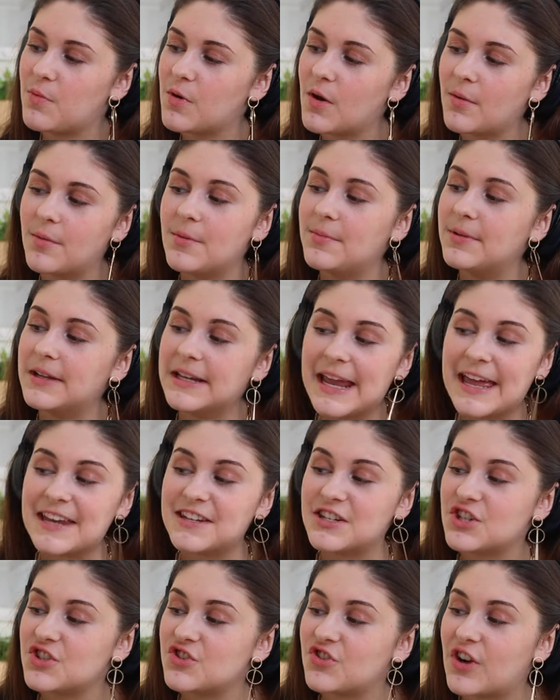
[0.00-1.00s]
probably get
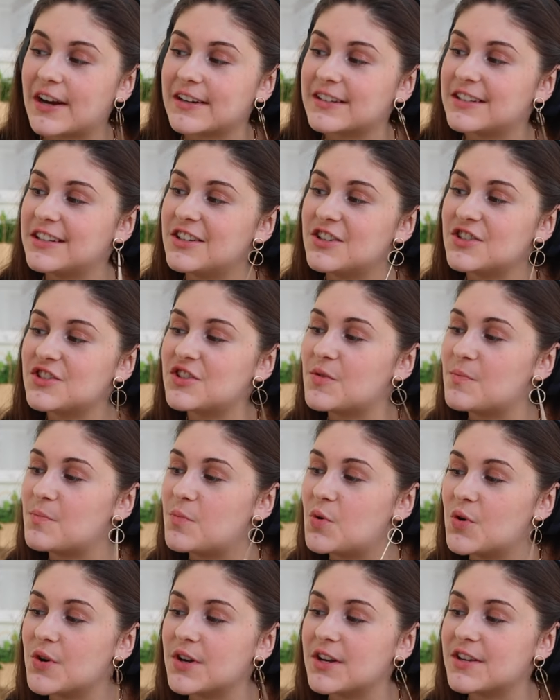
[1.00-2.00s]
distracted at some
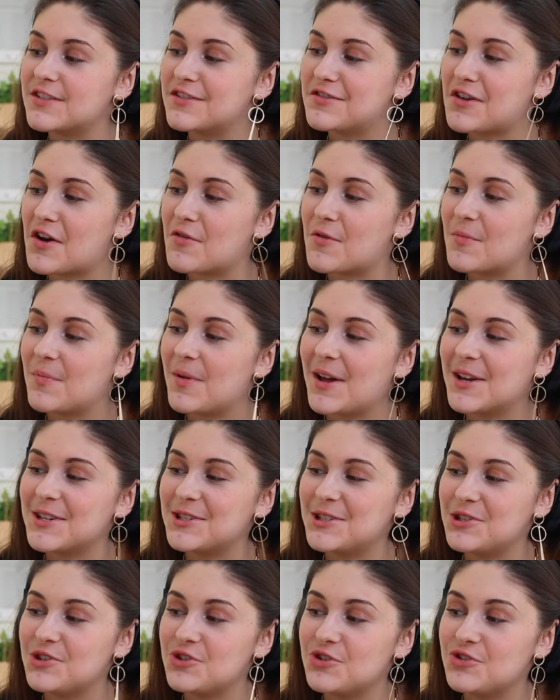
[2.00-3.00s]
point and start replying
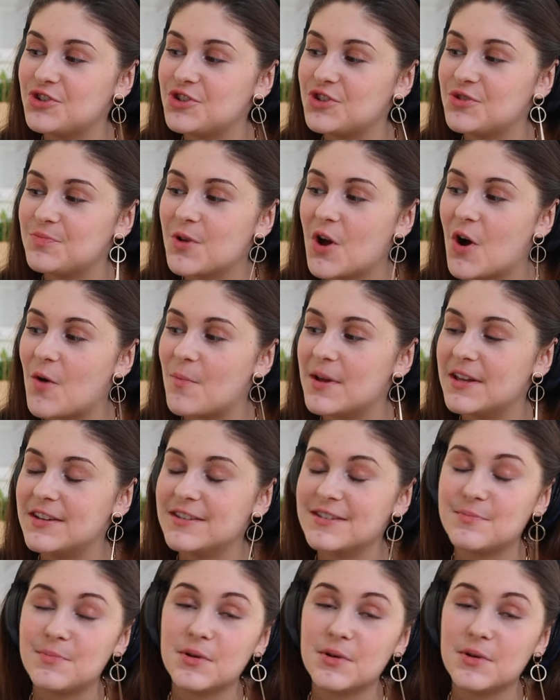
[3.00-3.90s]
to YouTube comments